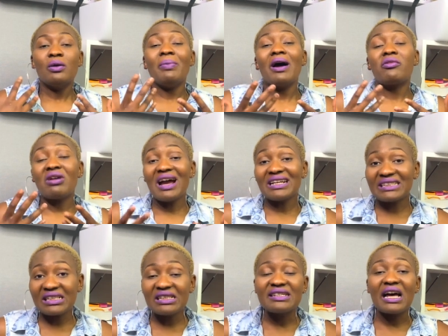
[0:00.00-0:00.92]
By
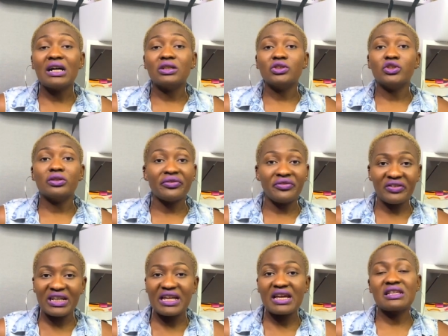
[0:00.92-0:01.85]
writing down your
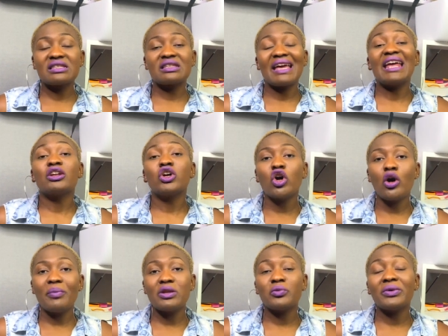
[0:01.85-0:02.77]
feelings and
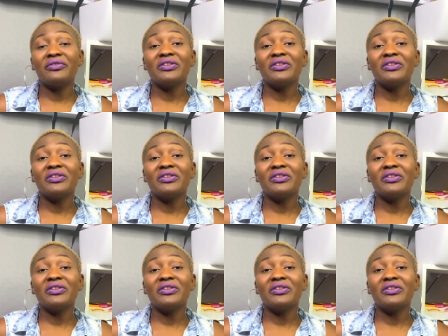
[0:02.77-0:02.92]
coming with